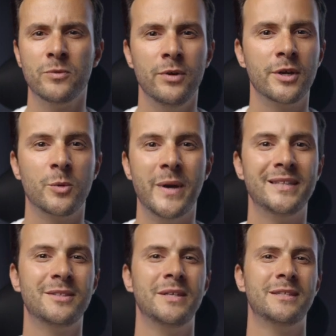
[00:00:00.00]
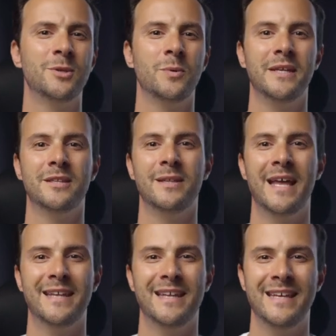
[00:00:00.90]
work went into it,
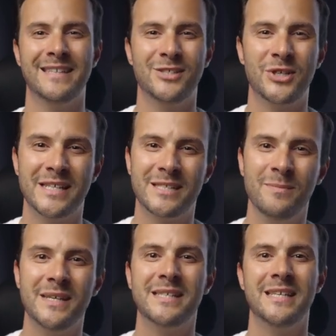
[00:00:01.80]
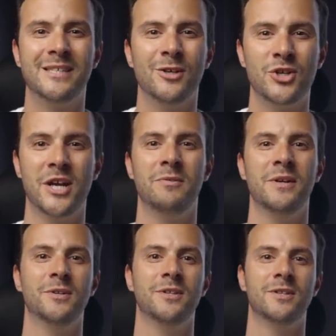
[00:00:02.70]
then it just misses the cherry
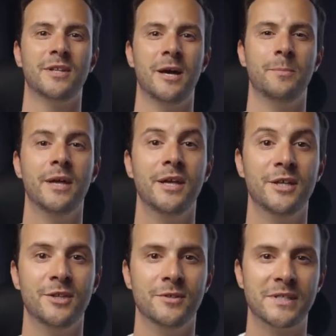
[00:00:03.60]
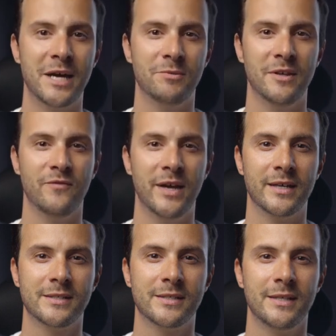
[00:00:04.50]
on the top, the sound
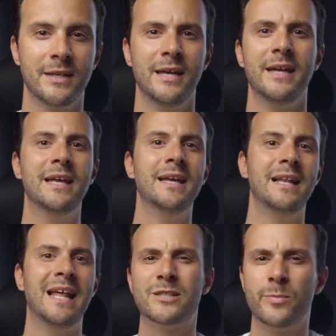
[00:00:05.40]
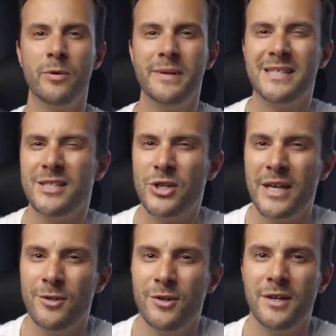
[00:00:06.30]
effects. Let's promise each
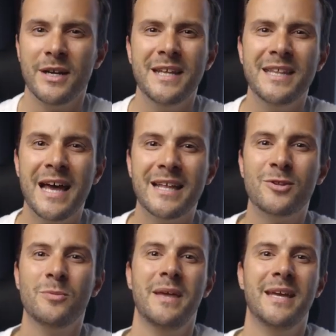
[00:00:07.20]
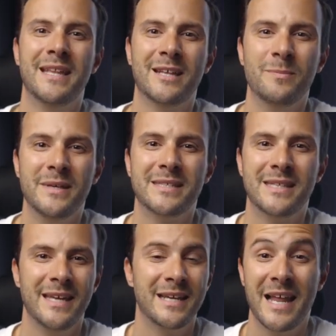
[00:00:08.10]
other not to make that
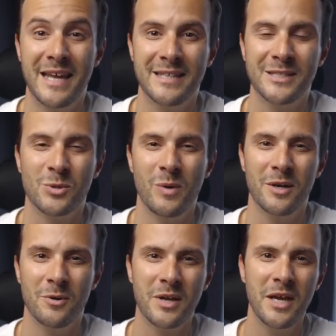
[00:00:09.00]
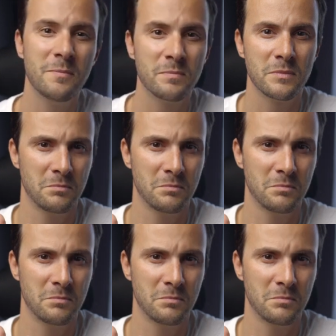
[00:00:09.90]
mistake like this one, okay?